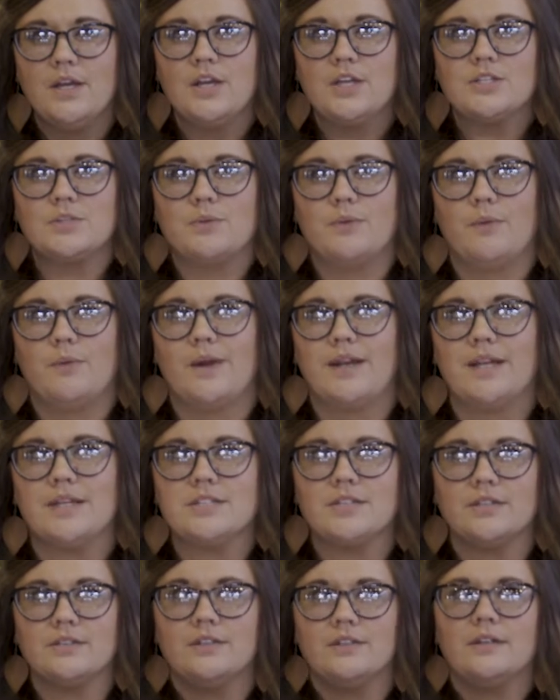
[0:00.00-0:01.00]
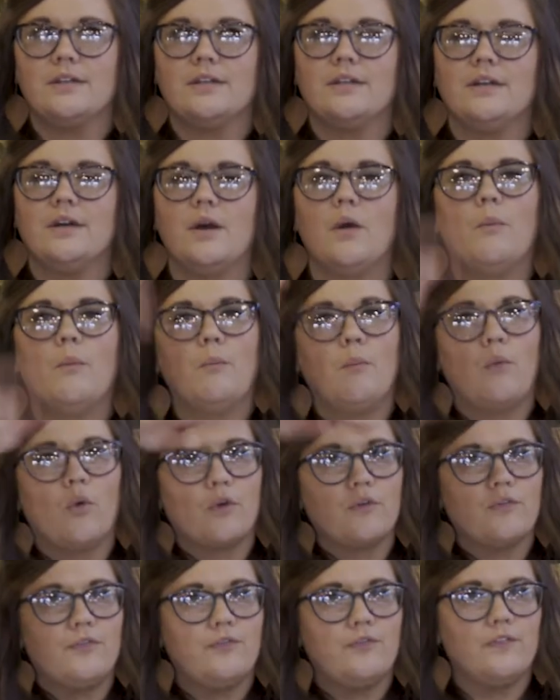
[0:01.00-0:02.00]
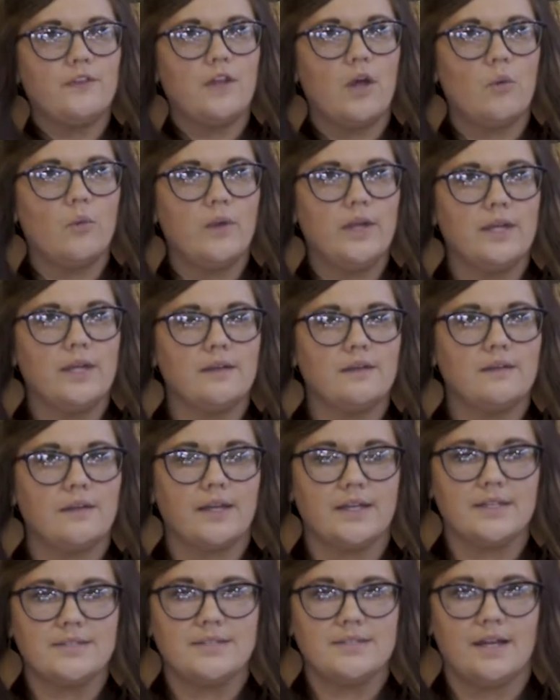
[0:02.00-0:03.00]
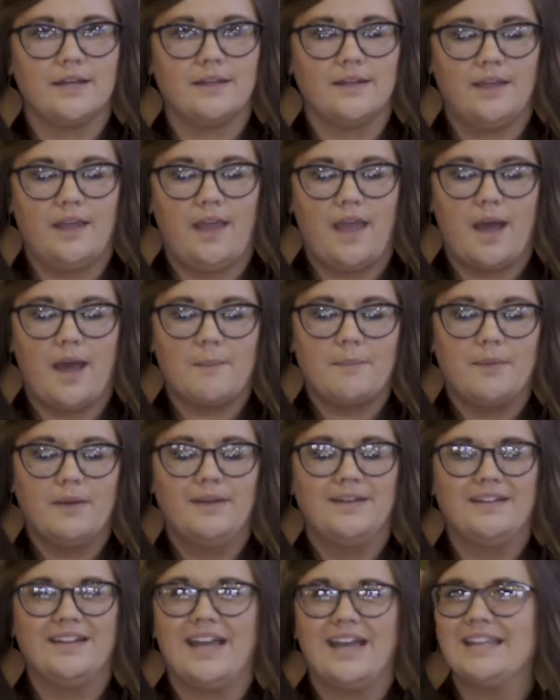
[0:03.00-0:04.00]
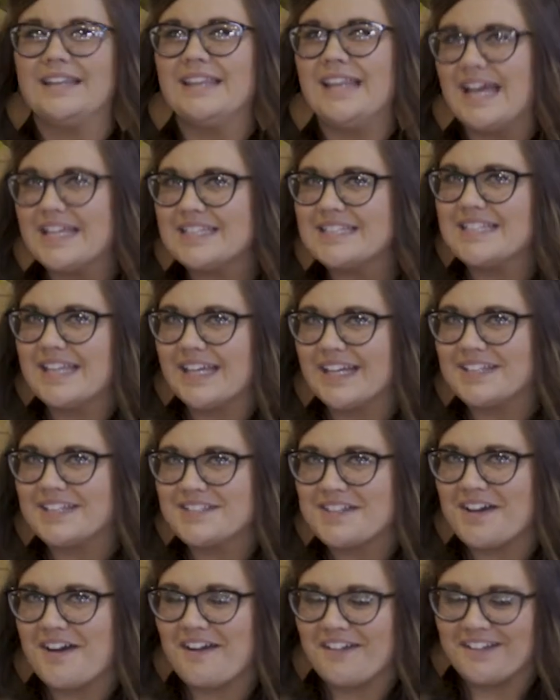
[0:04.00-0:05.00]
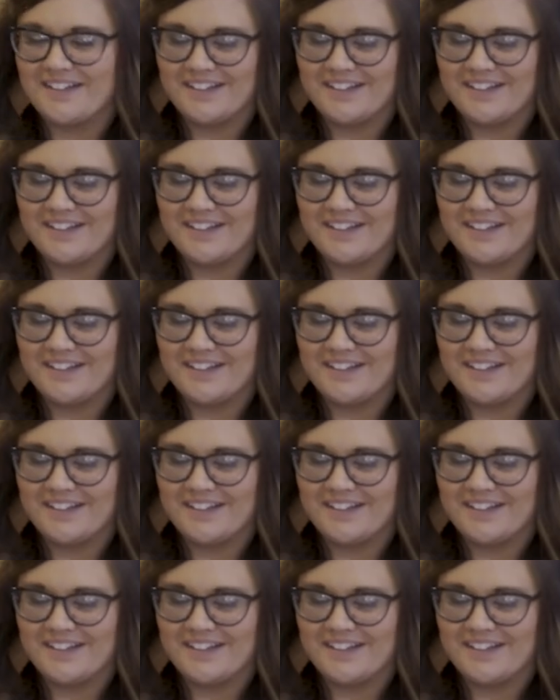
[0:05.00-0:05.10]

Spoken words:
So we want it to look more flowy like a stocking cap and less like a sock,